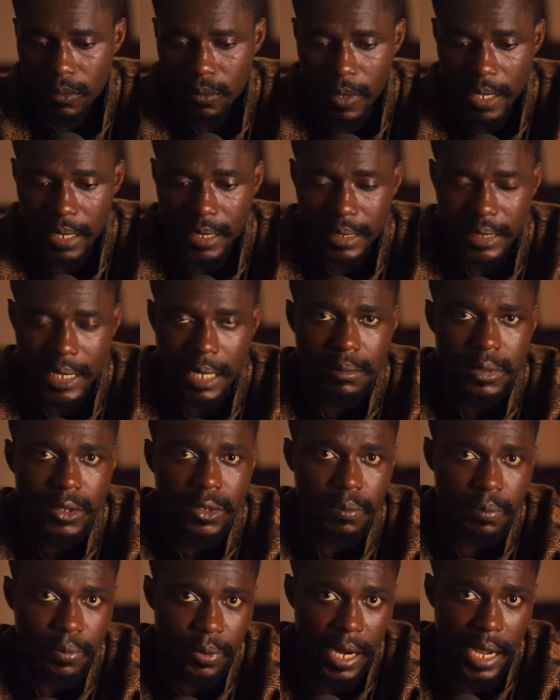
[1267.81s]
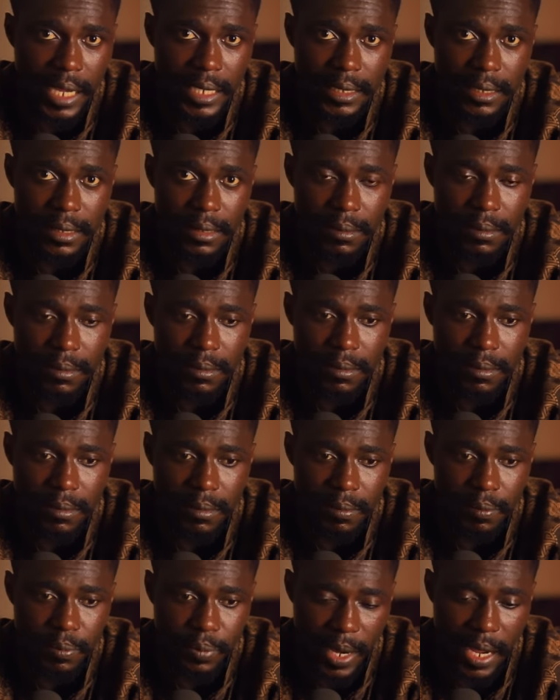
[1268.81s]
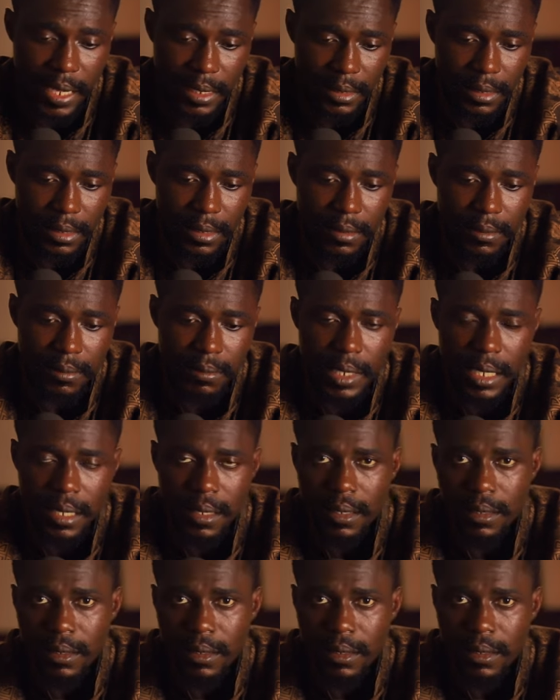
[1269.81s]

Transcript: When it comes to price, pricing,